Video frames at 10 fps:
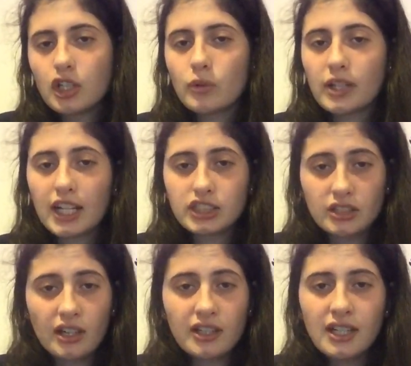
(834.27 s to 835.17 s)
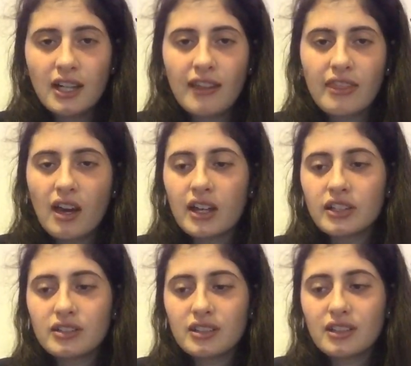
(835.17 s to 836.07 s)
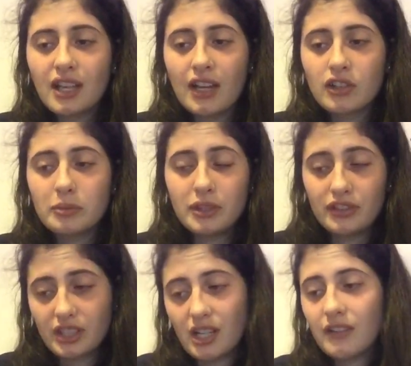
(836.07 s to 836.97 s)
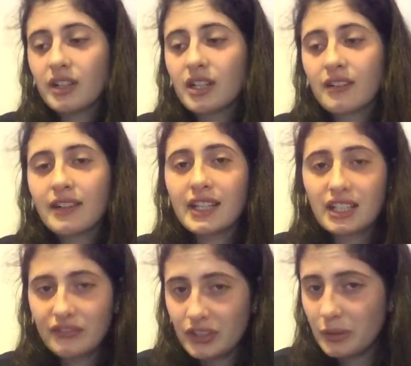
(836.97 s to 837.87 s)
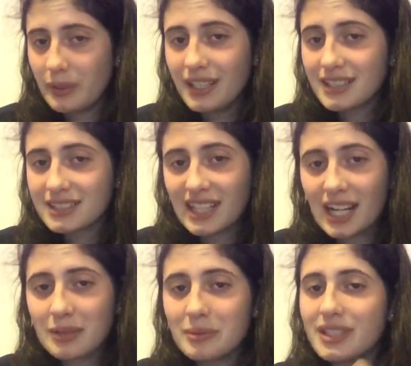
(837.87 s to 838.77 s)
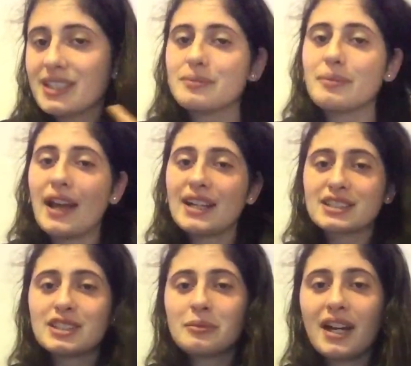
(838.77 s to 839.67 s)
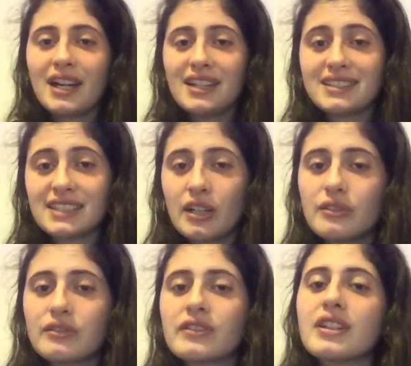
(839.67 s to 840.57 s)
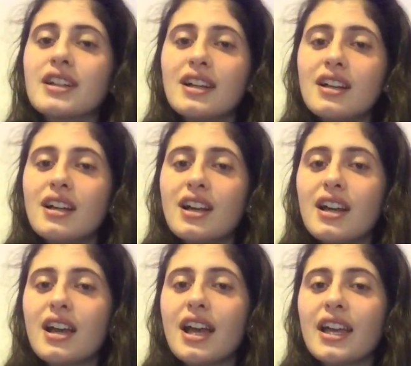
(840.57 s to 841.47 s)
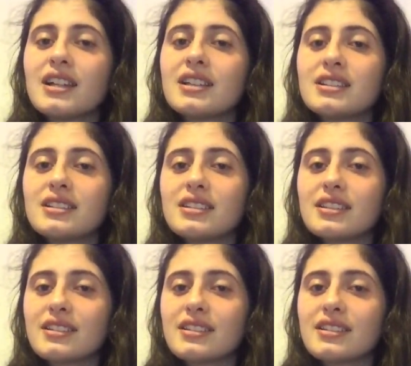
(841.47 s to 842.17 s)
When I started, I thought I would be recovered in like a few weeks and I'd be back to myself, and